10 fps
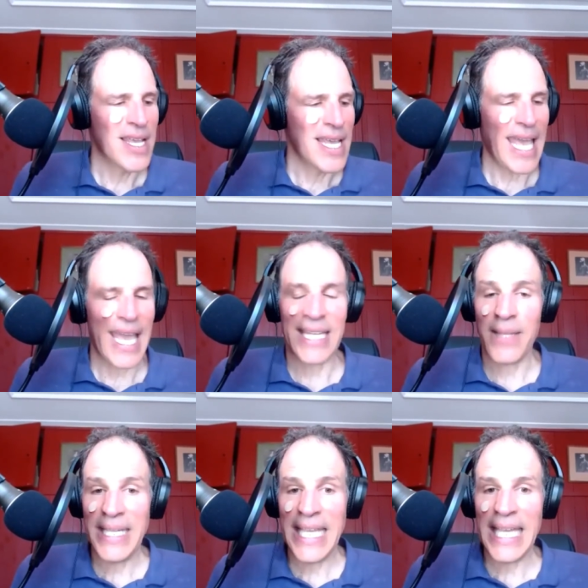And at
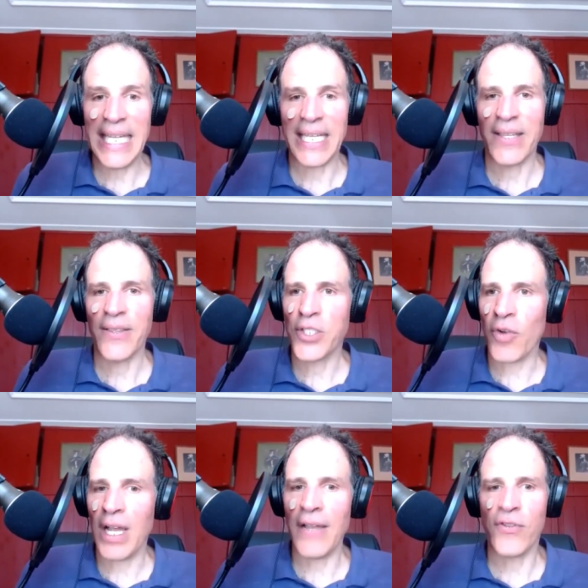the beginning, the
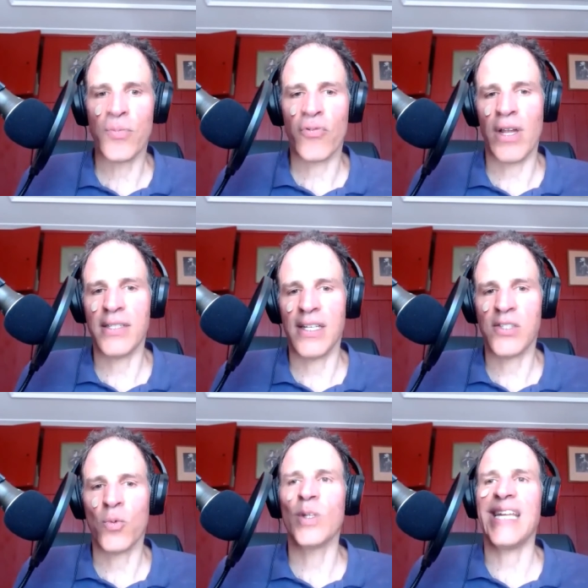drive-through
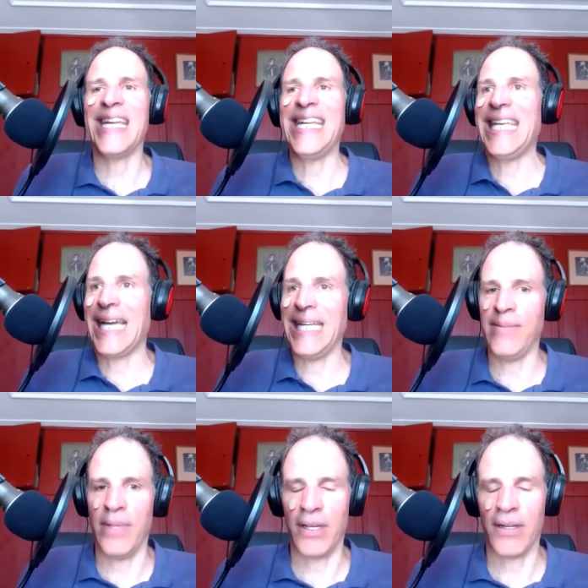process was a
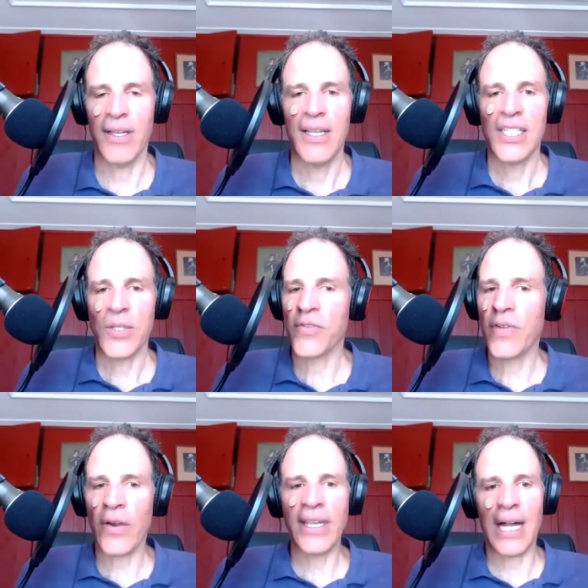nightmare. It was
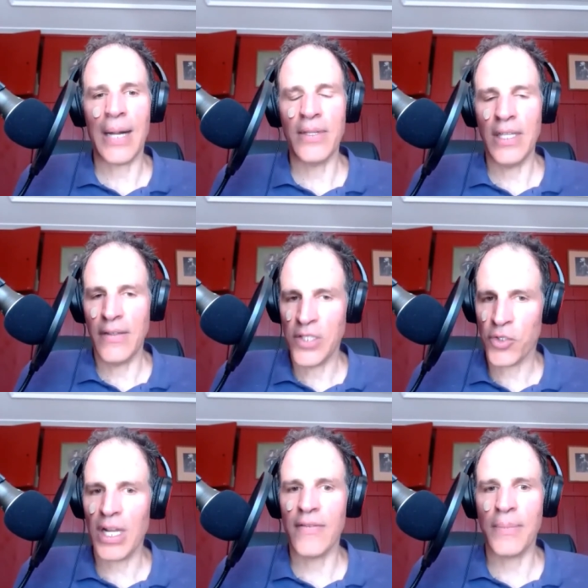very common. You
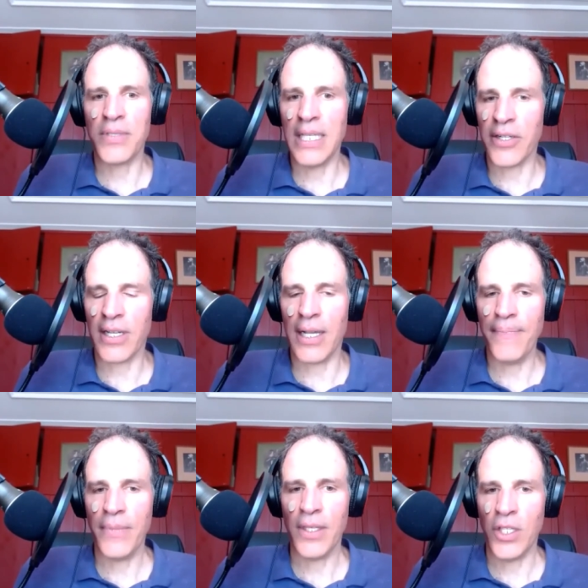drive up to the
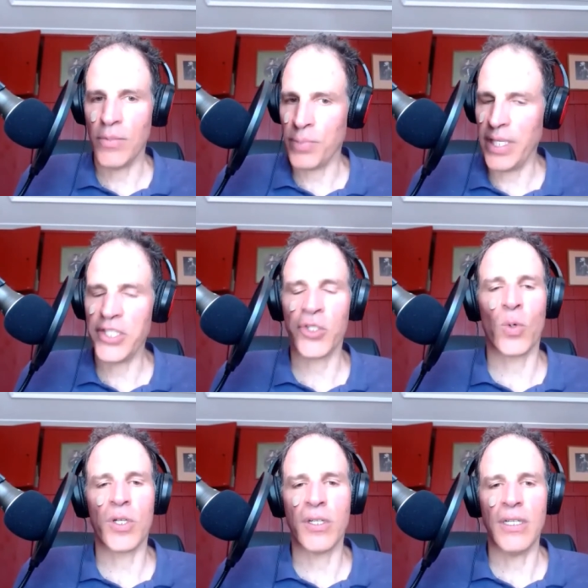intercom, you'd place your
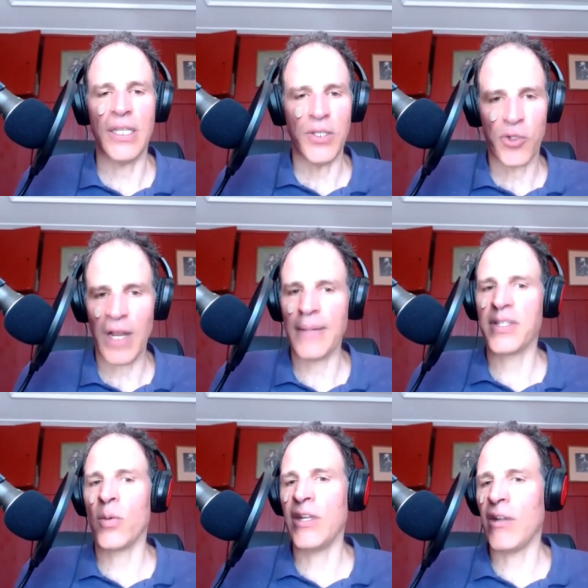order, and then you drive up to
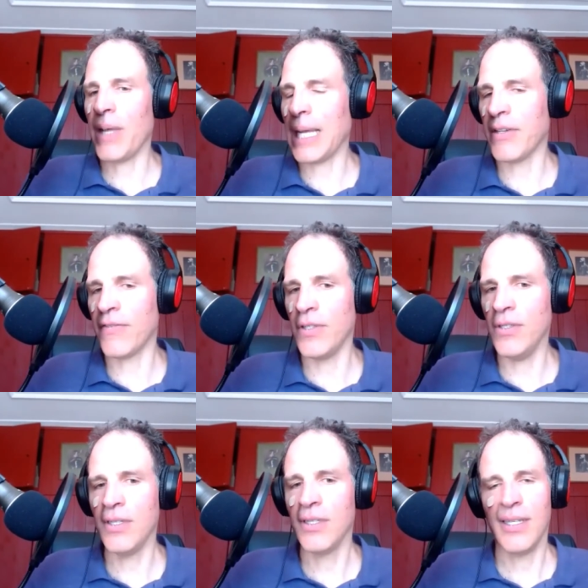the window to pick up your
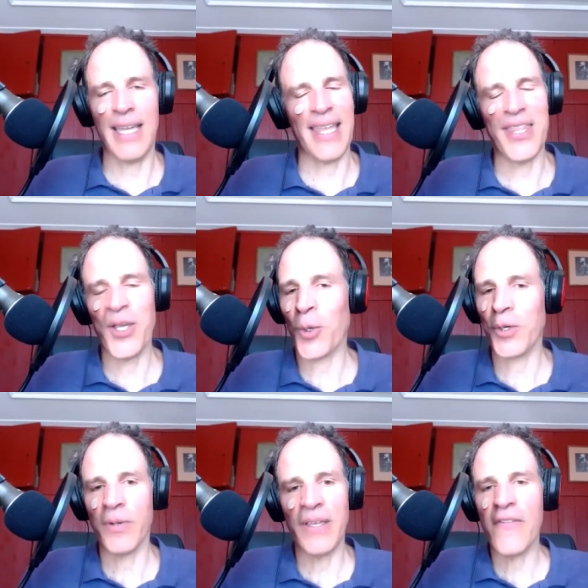food, and the order
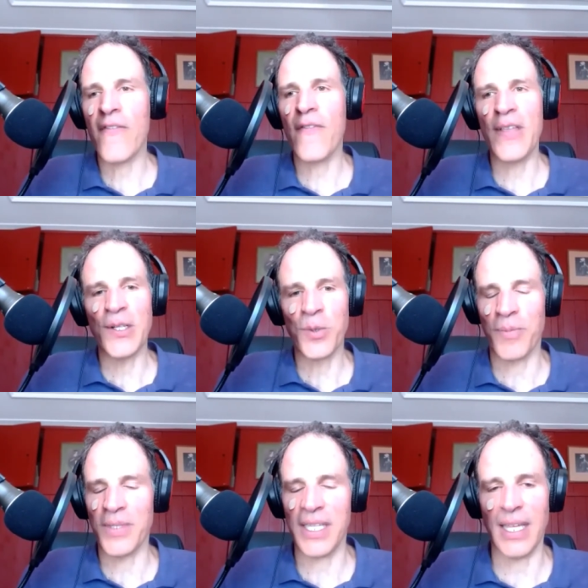would be filled with
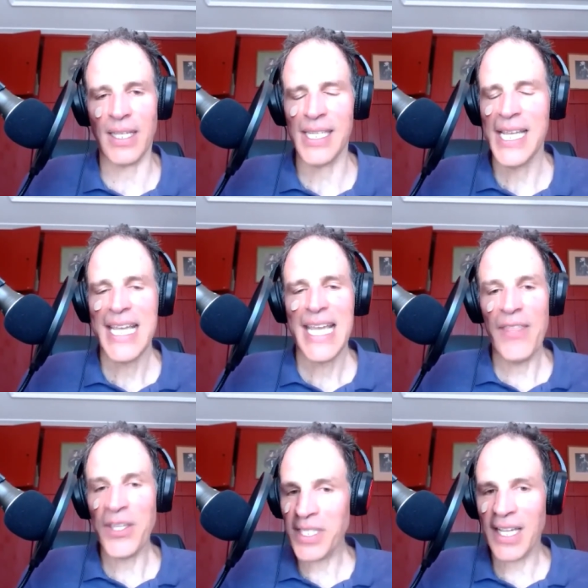mistakes. And
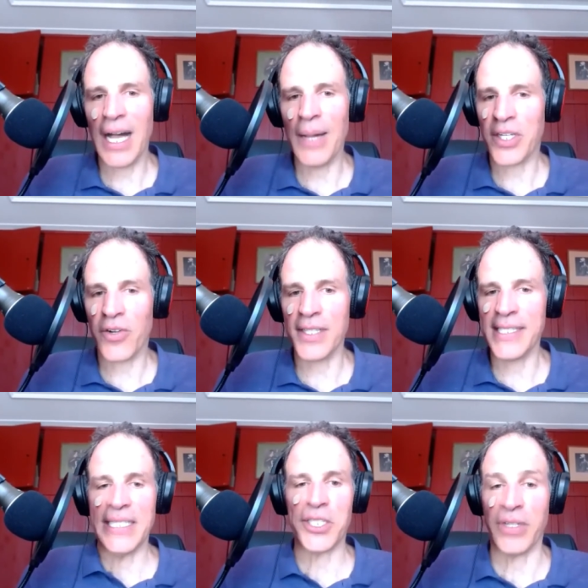this was common across
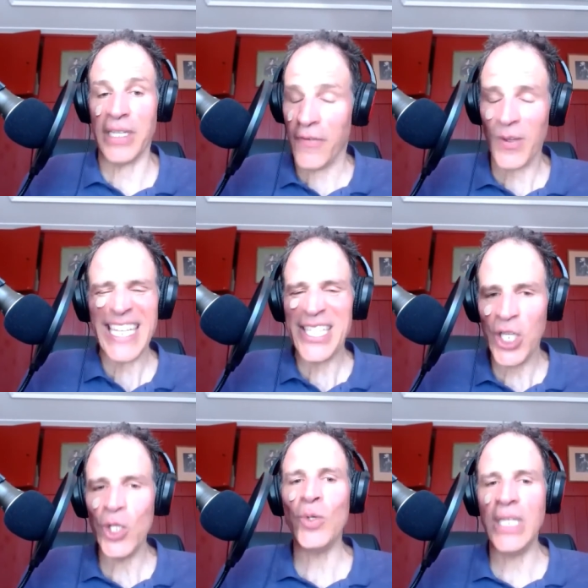the industry for like
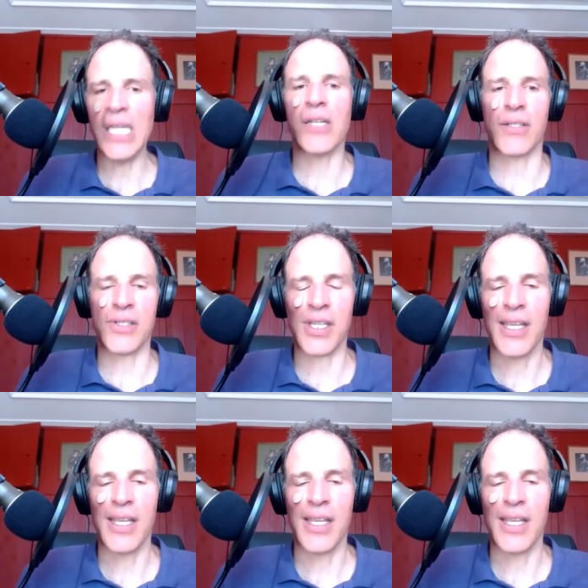two years.